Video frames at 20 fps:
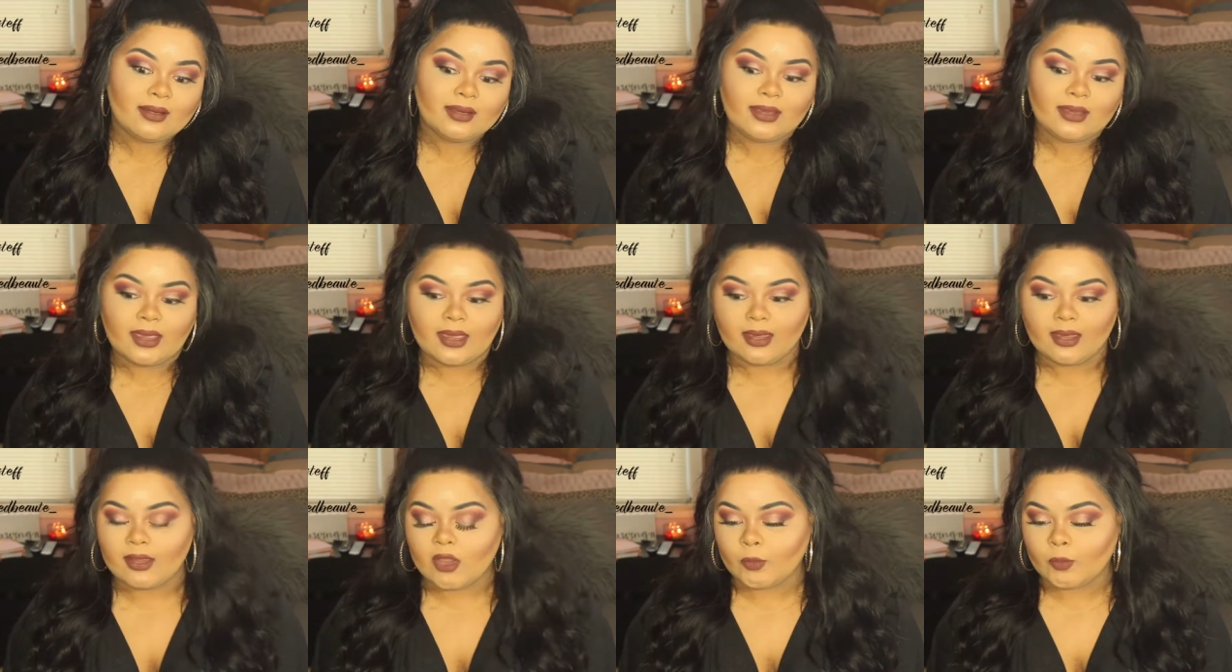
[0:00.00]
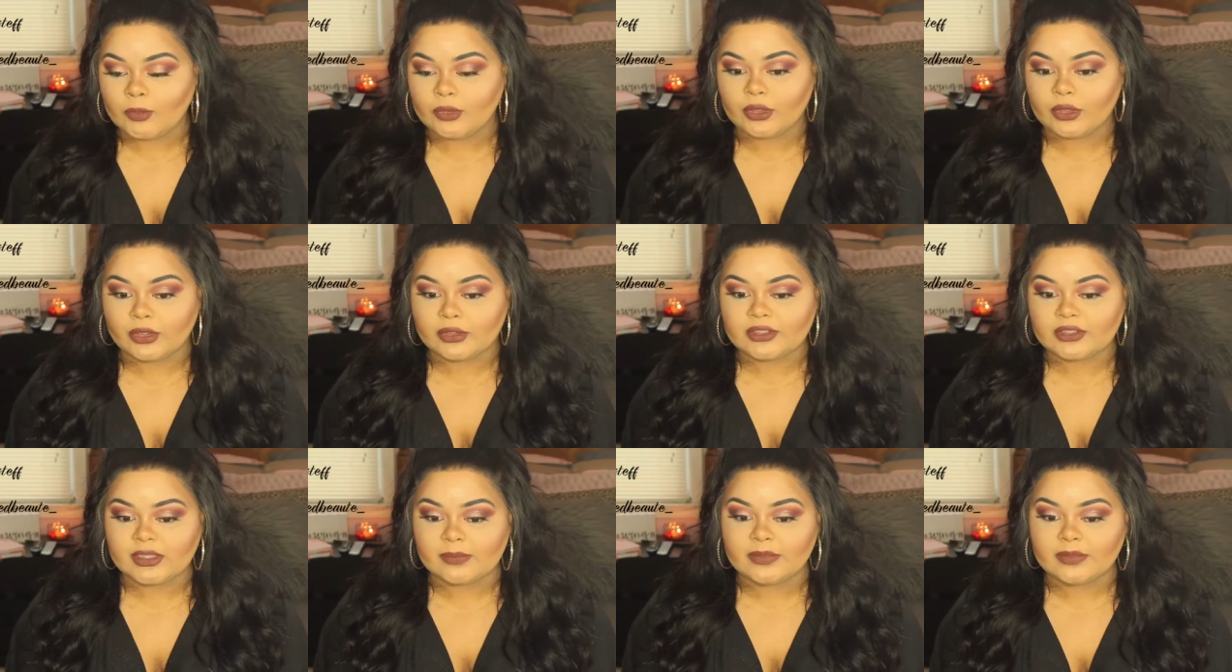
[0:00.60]
yeah, I hope you
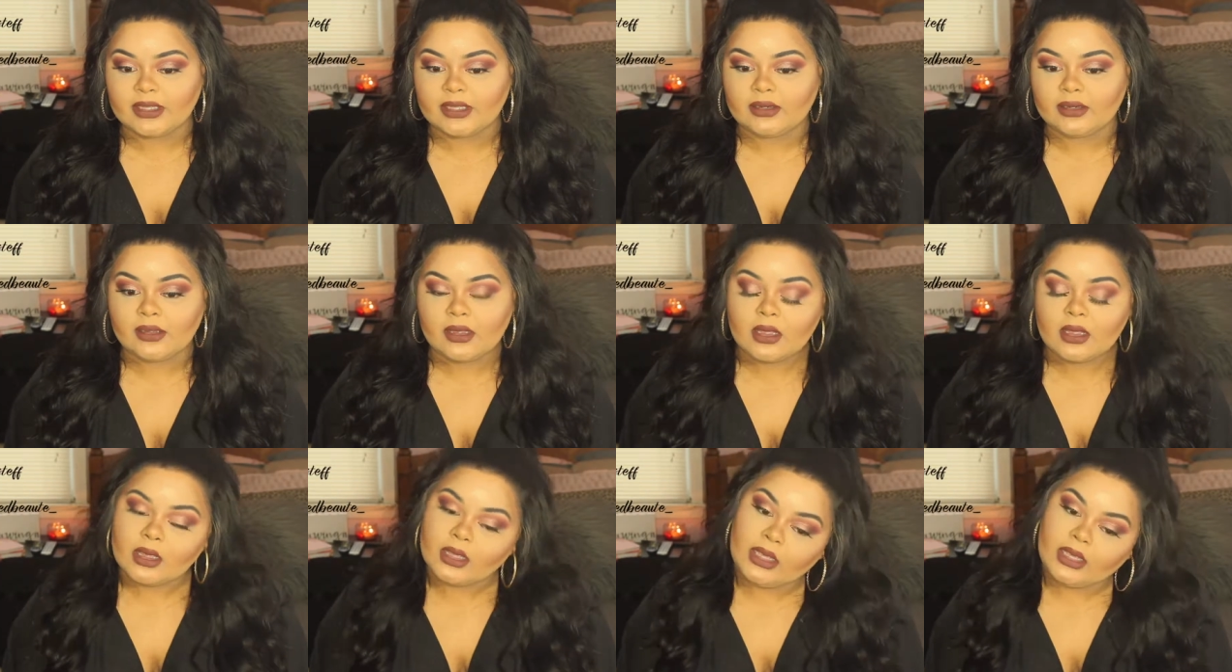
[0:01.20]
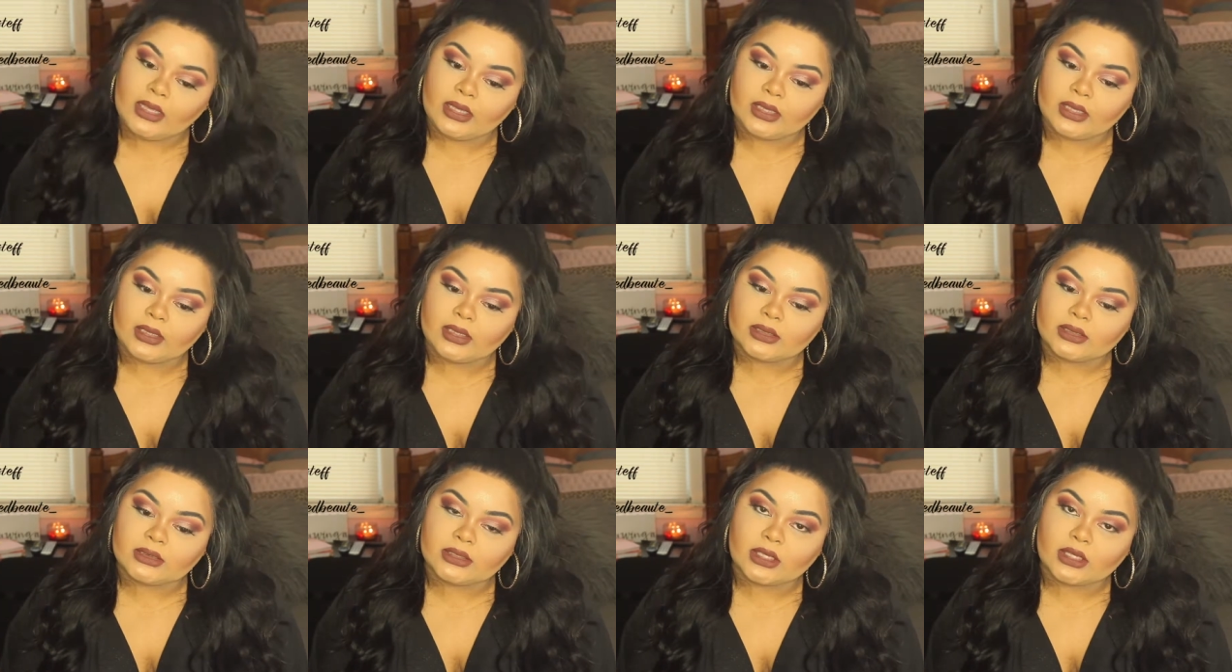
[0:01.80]
learned something.
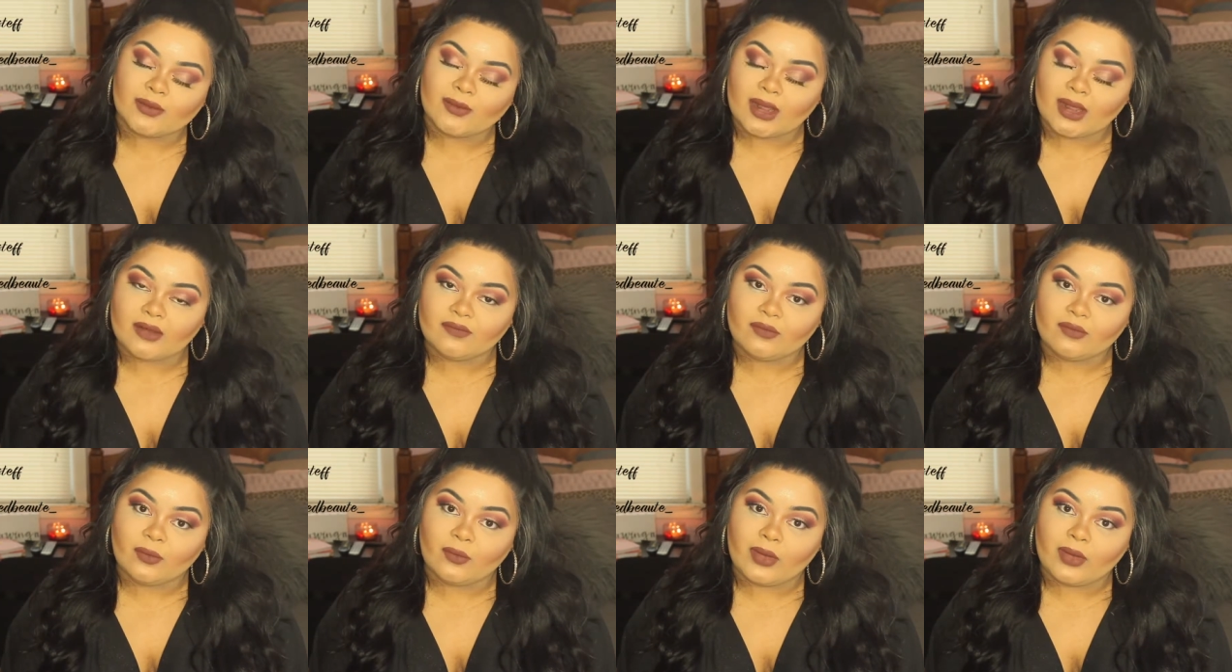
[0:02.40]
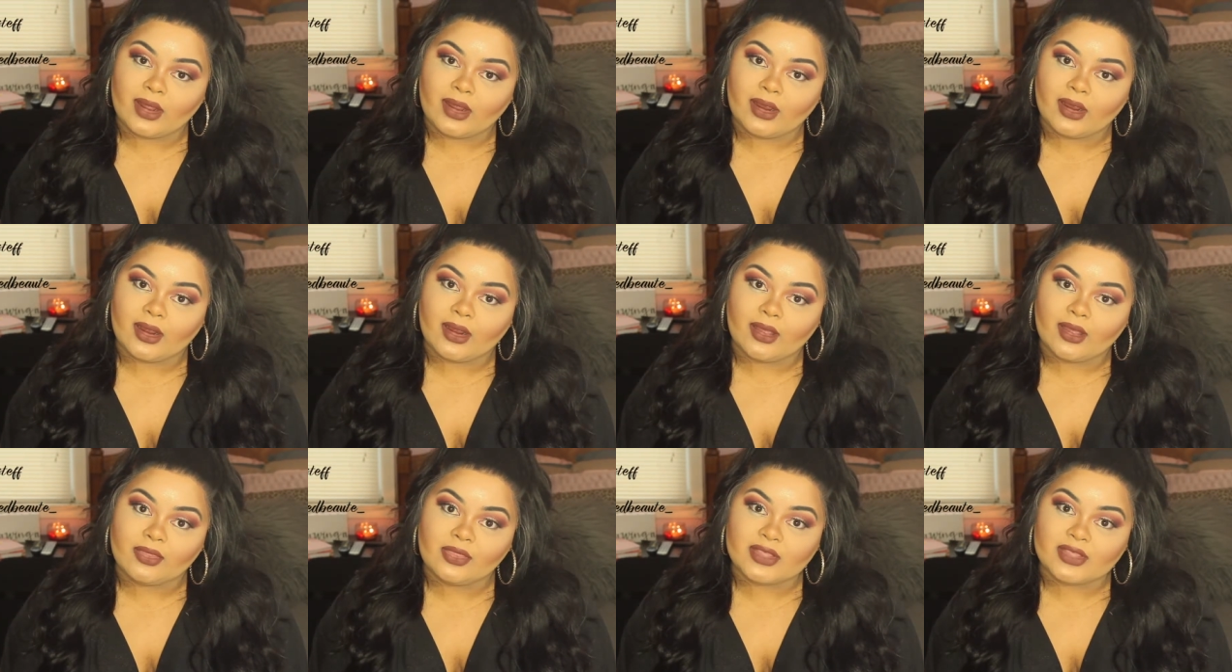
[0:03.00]
And stick around for
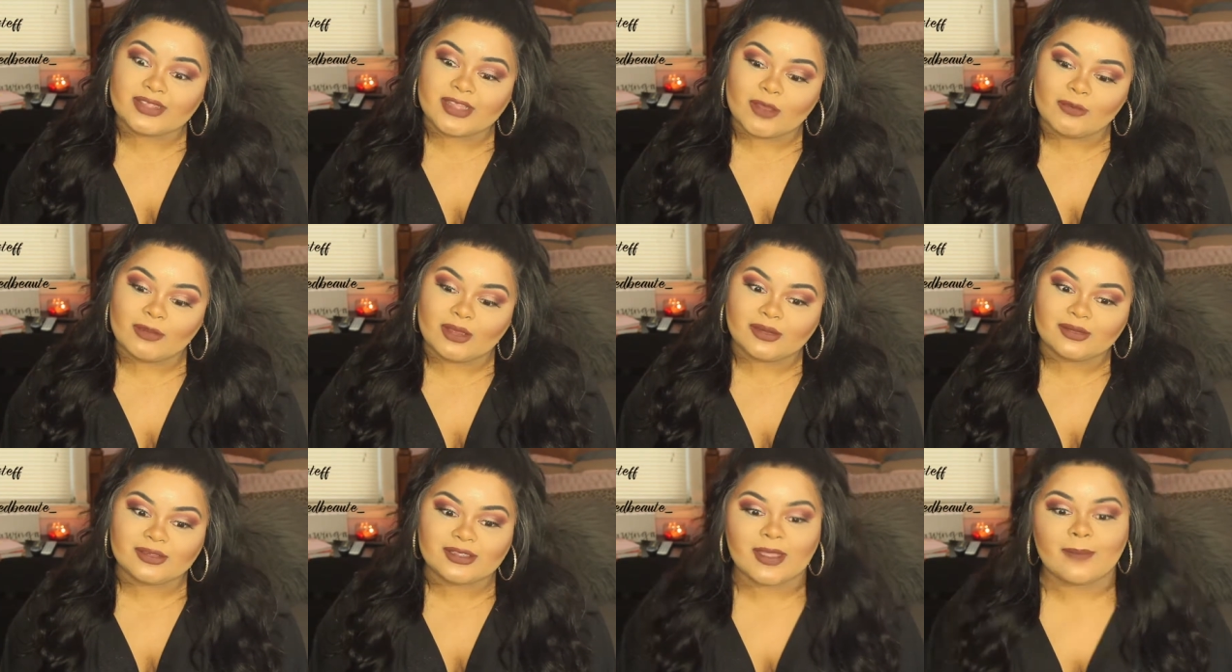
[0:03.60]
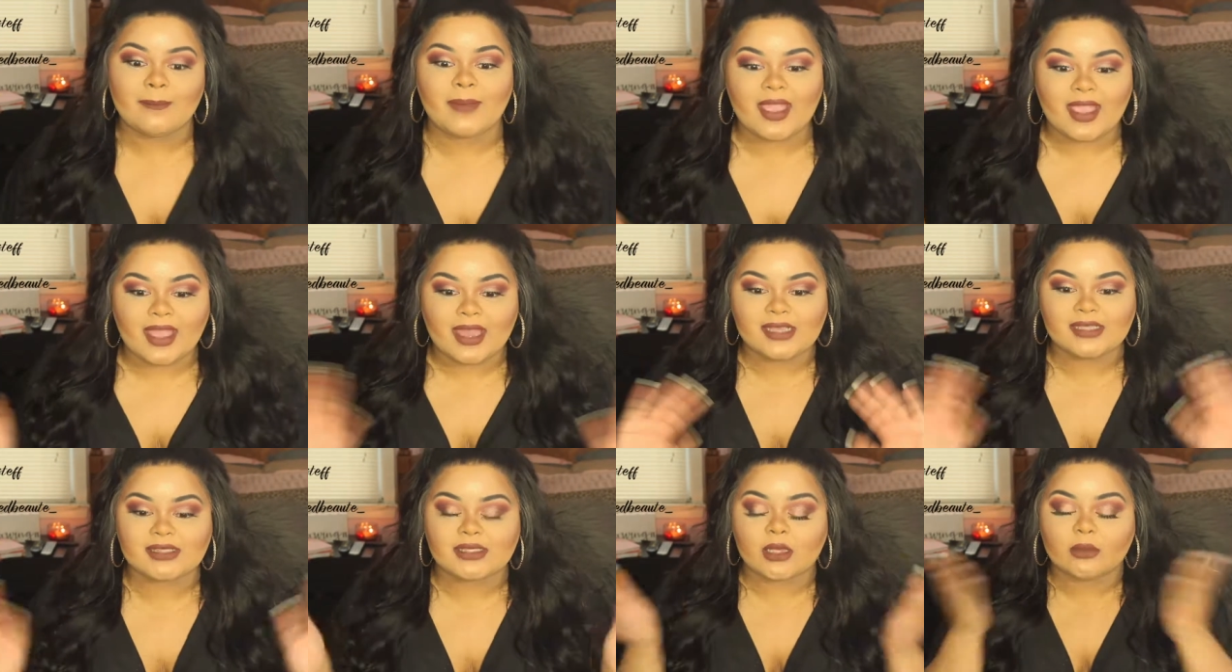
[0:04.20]
the slow-mo. Bye,
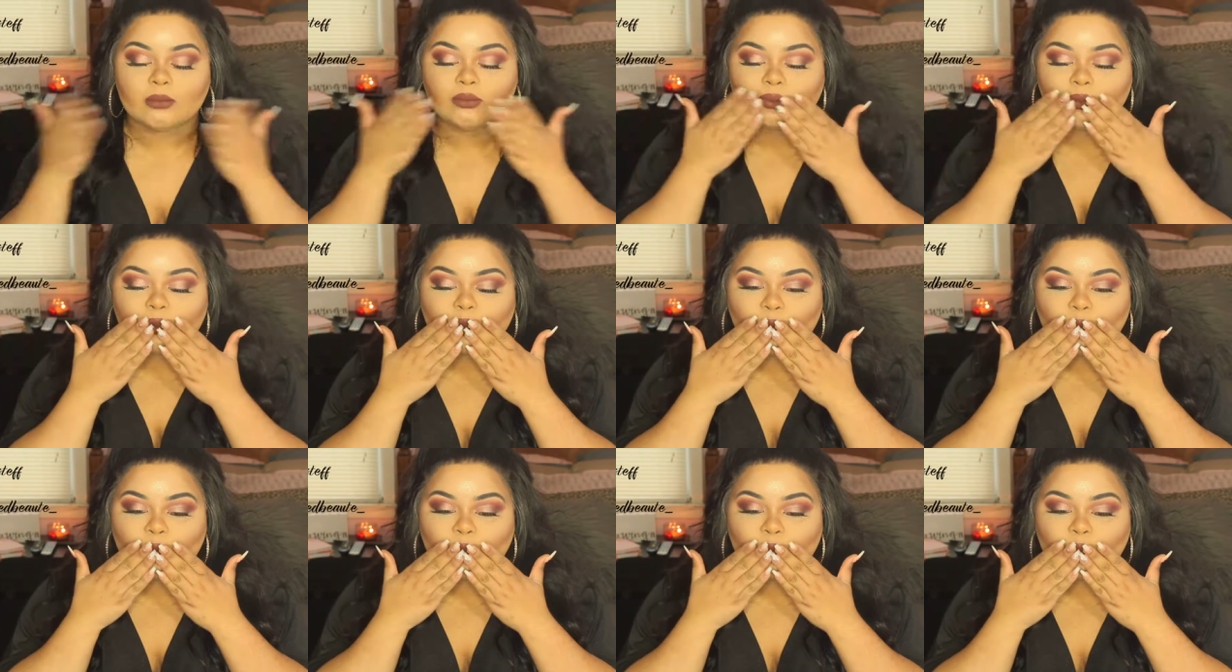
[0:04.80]
guys.